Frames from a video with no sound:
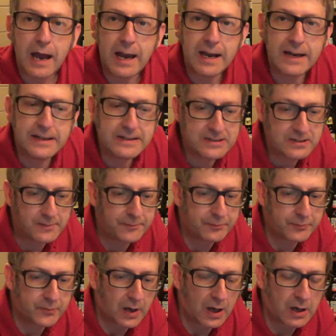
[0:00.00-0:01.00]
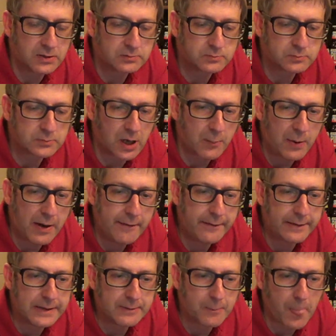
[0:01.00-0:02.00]
and
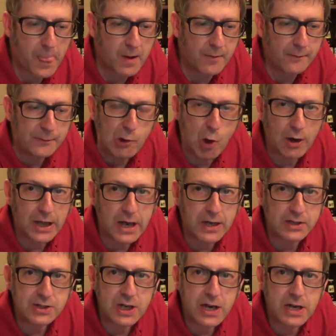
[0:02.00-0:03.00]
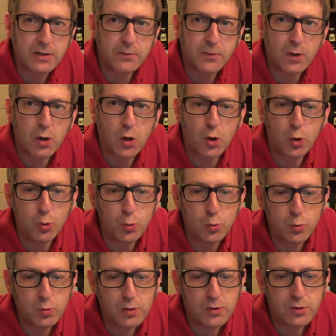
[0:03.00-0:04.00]
apparently 9 out of 10 of
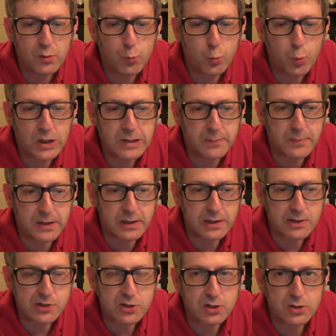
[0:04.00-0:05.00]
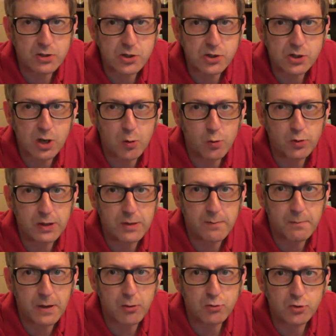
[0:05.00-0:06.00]
all the wheat beers sold
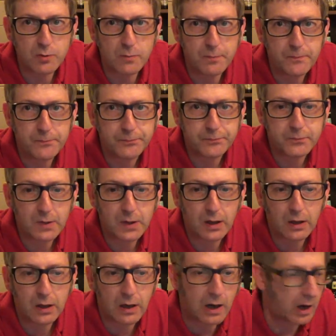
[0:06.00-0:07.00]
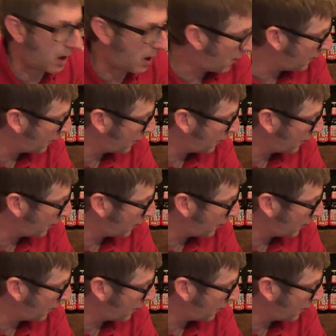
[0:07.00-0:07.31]
in Belgium are